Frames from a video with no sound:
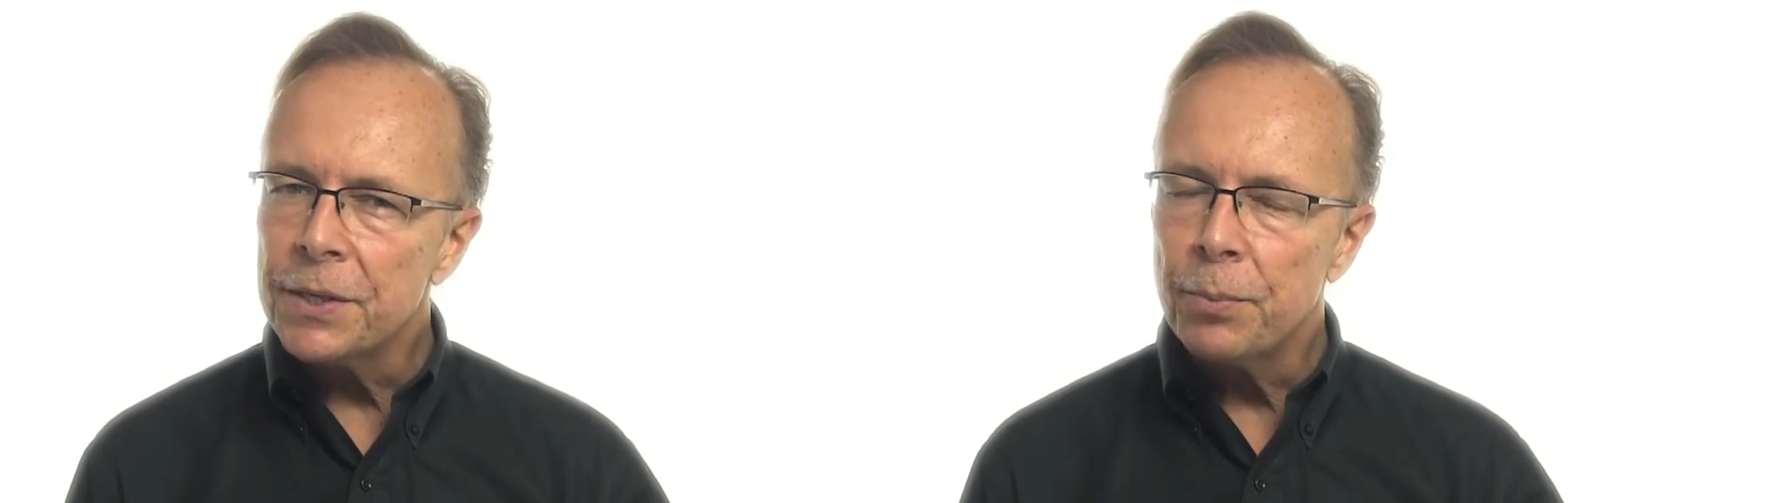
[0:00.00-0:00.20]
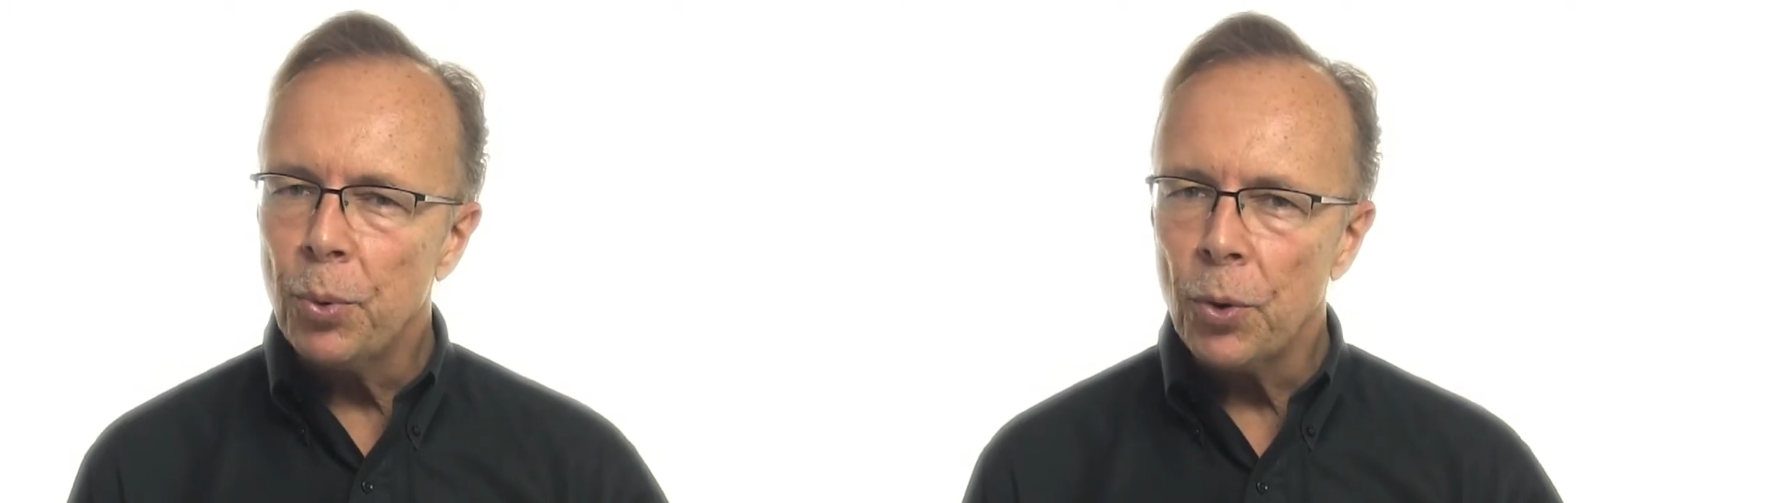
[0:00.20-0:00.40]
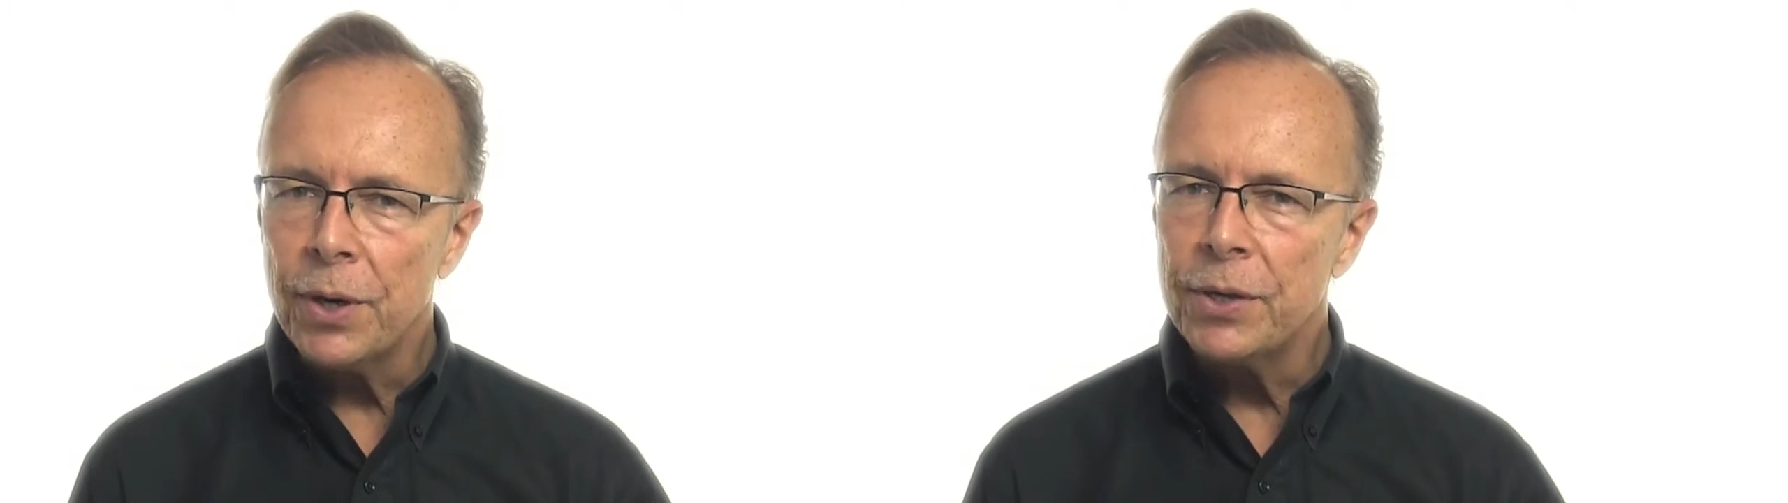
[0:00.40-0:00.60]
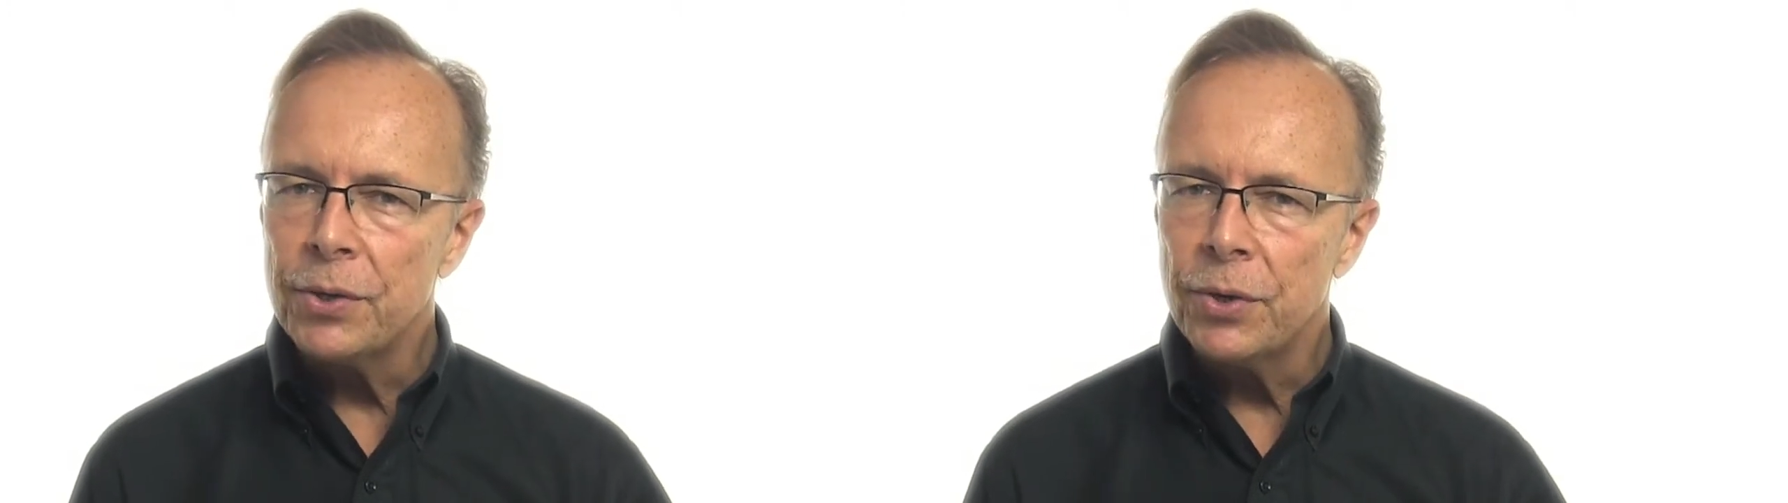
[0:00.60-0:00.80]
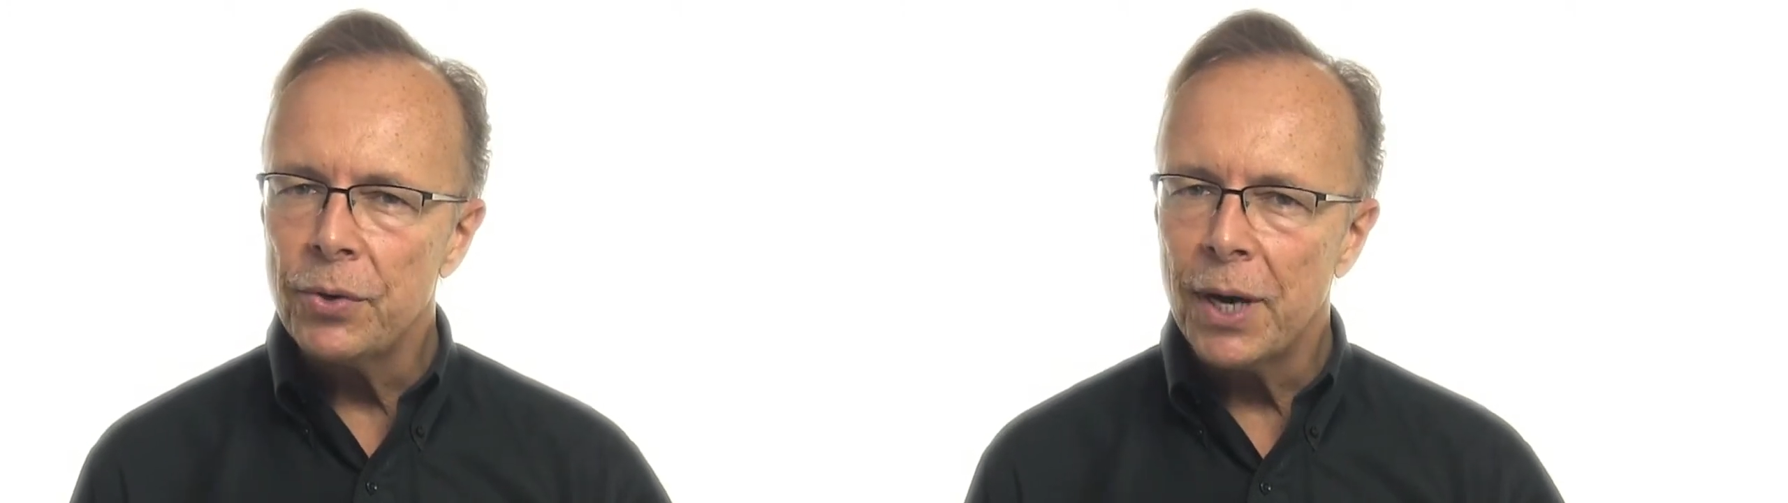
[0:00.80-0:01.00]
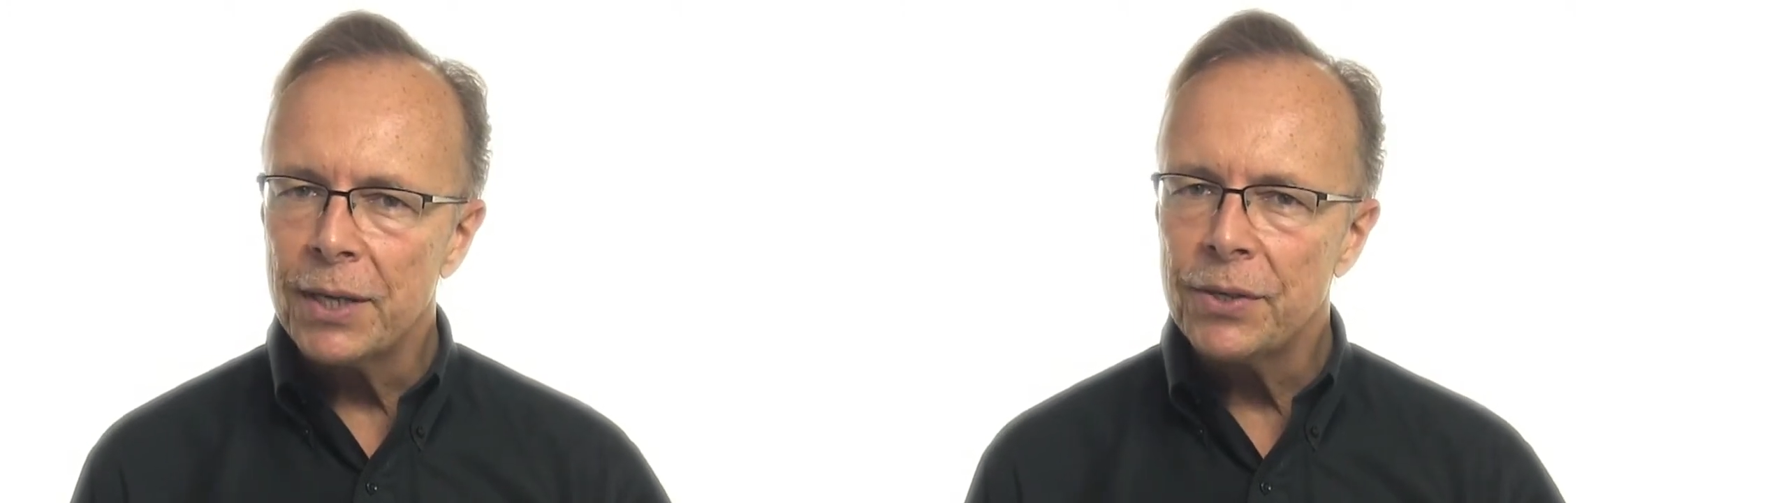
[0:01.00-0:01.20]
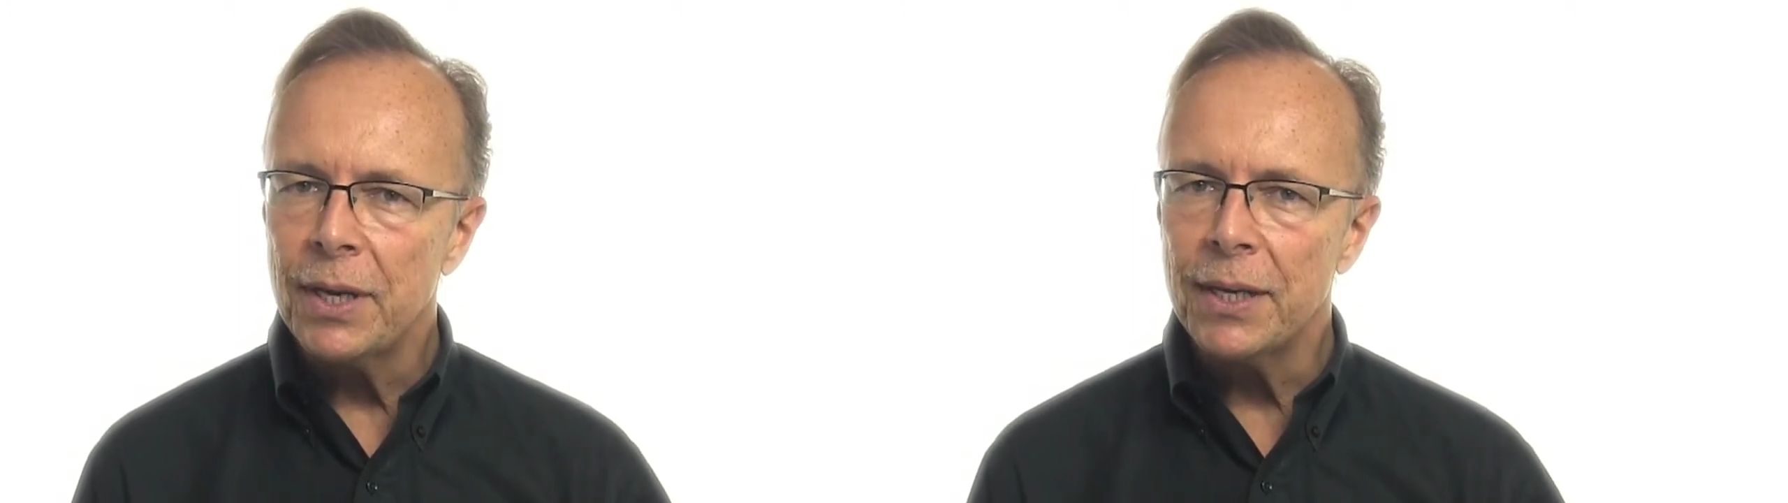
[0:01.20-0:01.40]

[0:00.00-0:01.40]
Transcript: is important to address